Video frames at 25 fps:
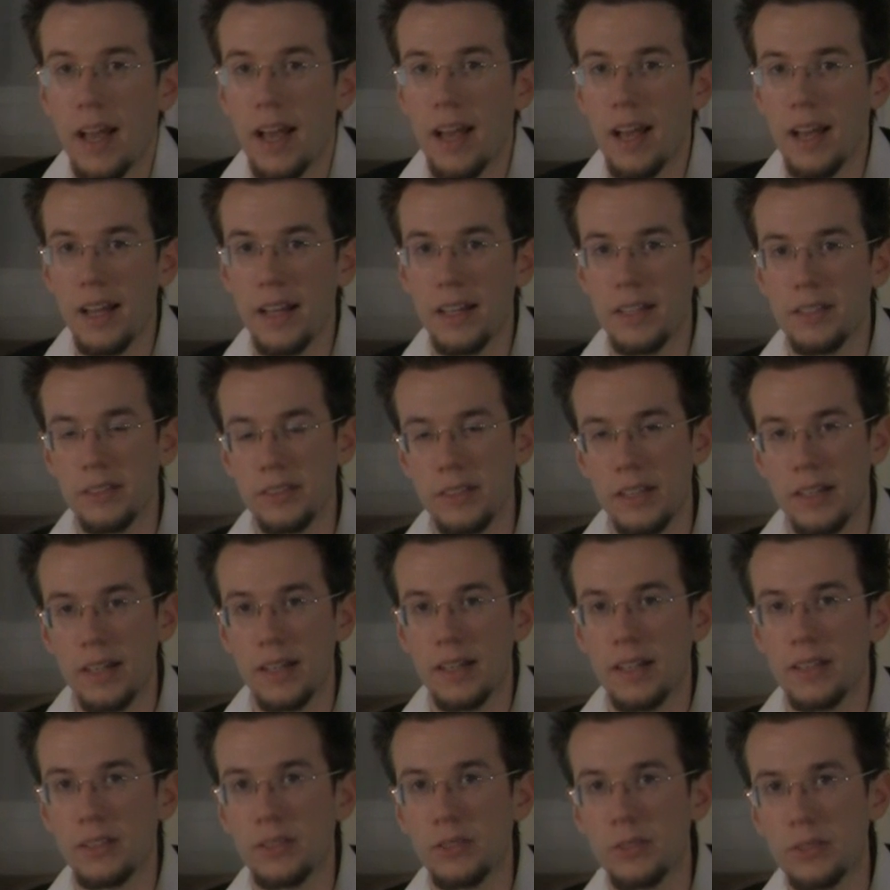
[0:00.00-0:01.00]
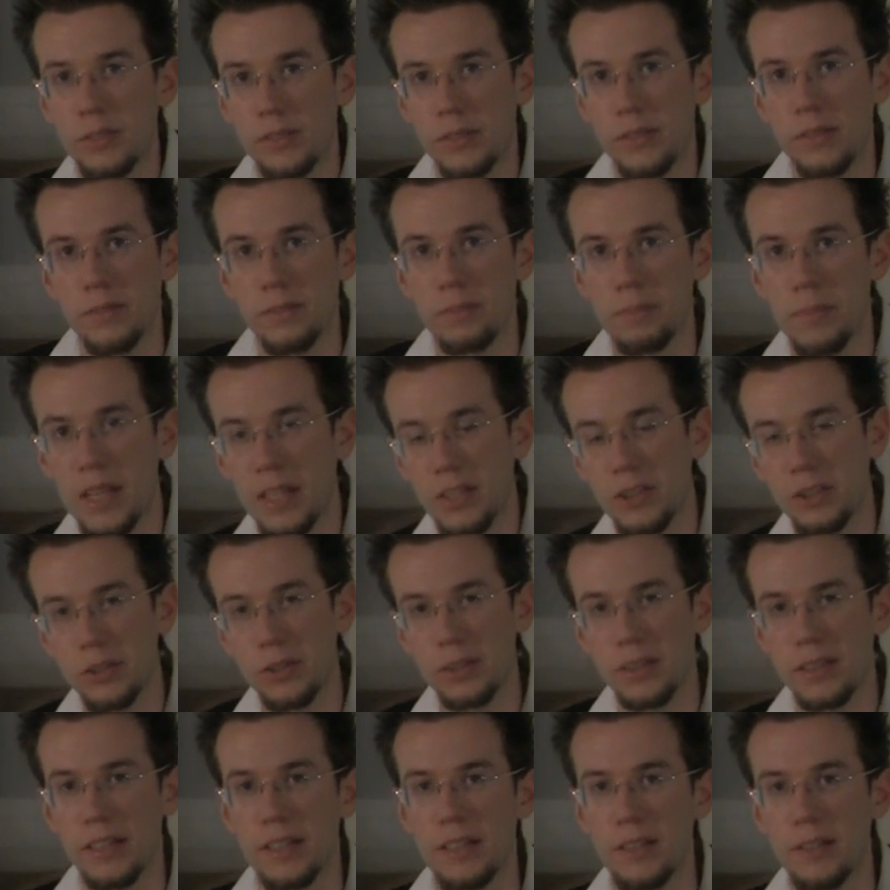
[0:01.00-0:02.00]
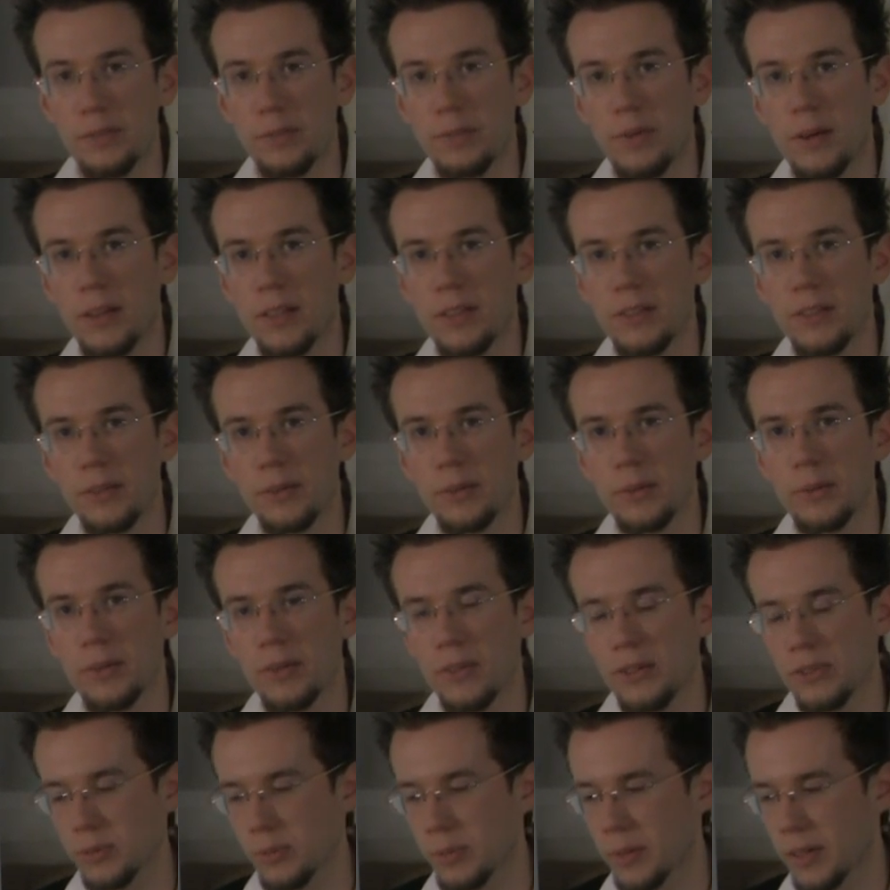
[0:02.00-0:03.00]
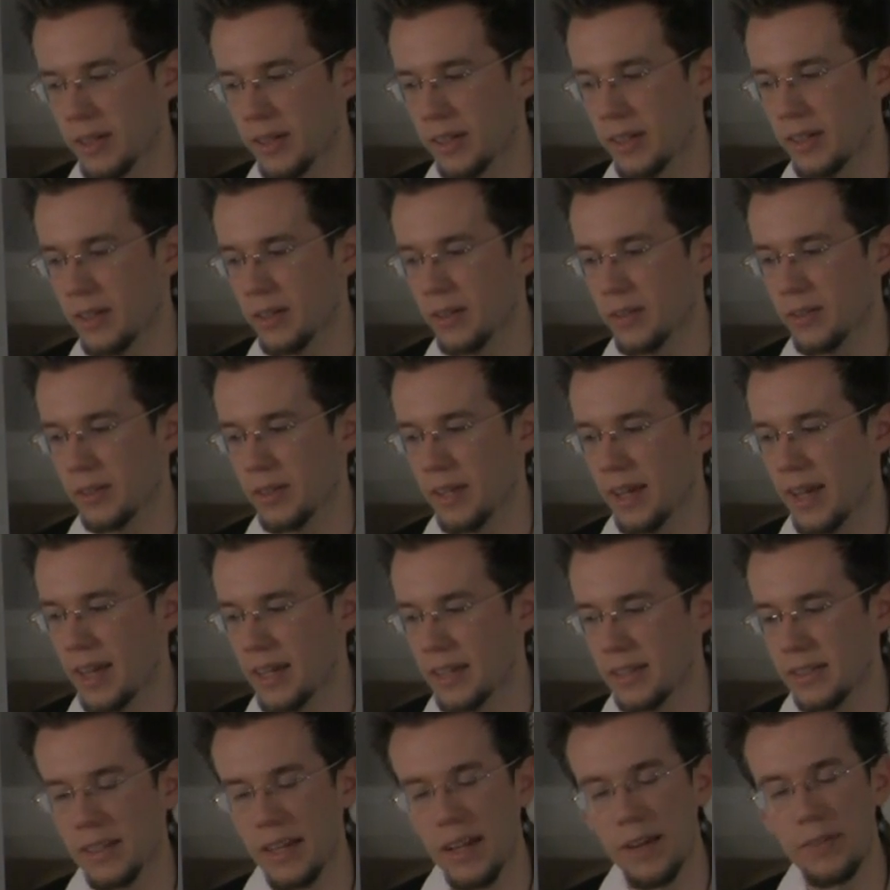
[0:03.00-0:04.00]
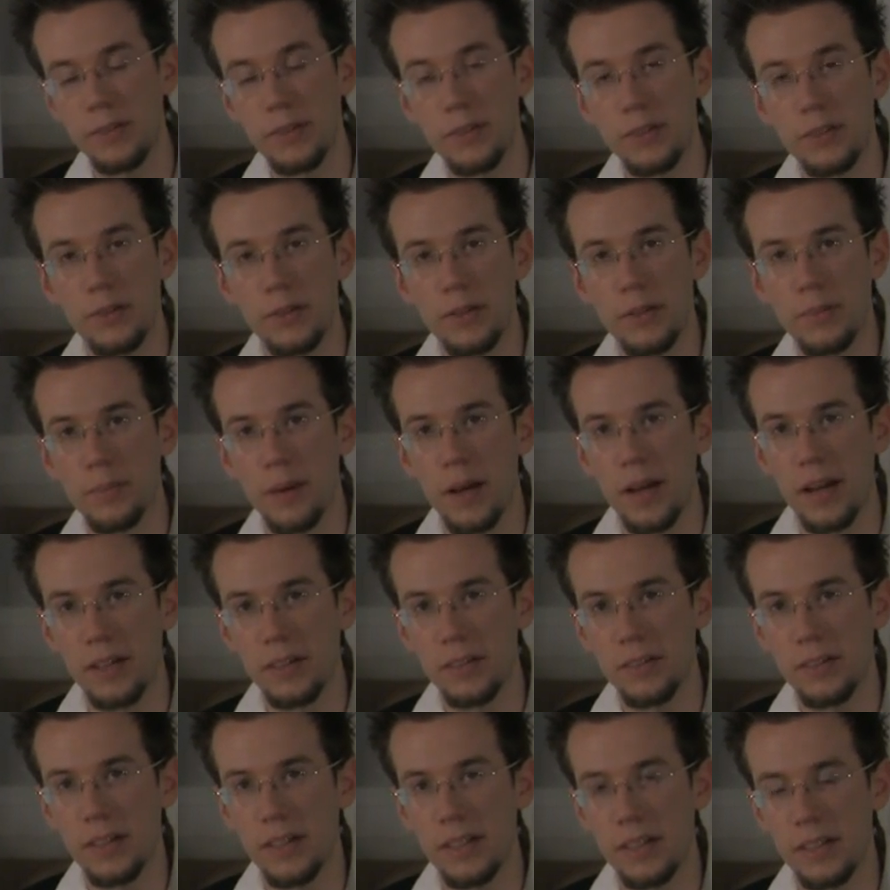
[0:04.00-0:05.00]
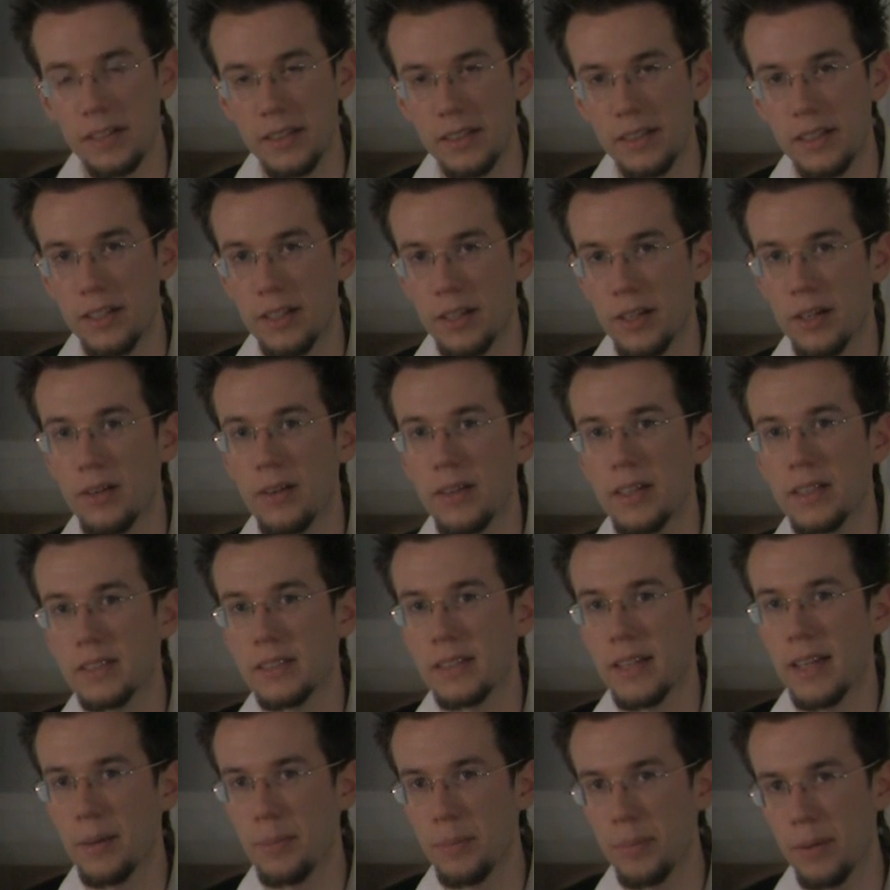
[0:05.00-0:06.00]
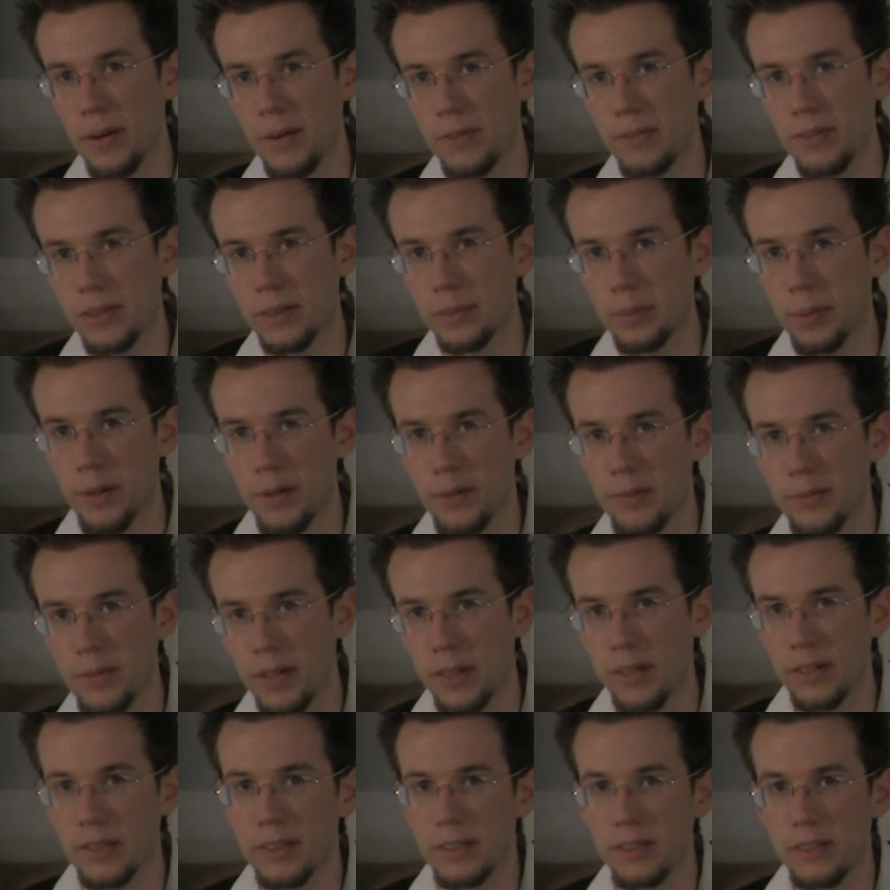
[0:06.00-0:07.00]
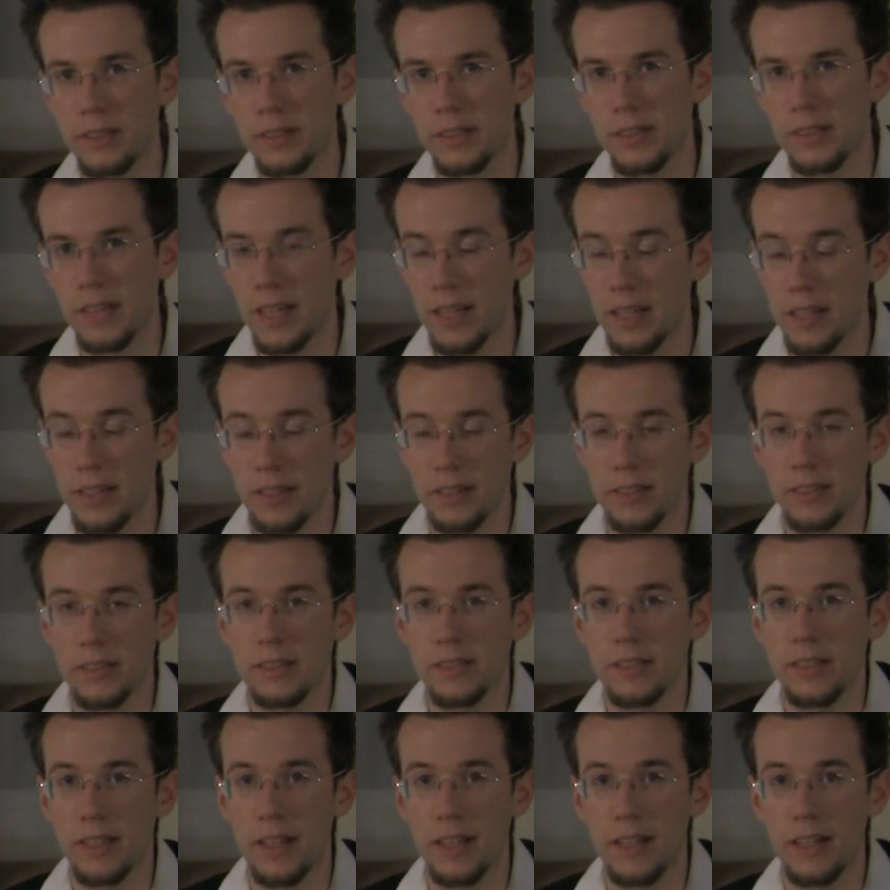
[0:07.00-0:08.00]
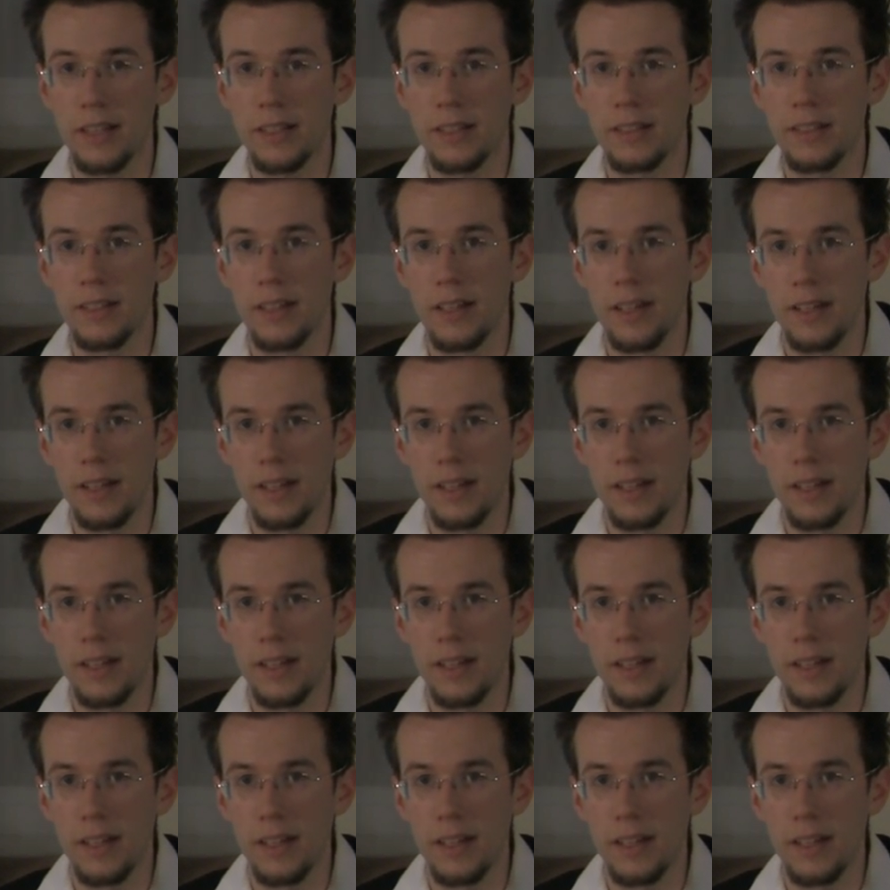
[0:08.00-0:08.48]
And make sure that you follow the rules where, you know, if you're doing binary, you know, it's imperfect, perfect cadence, okay?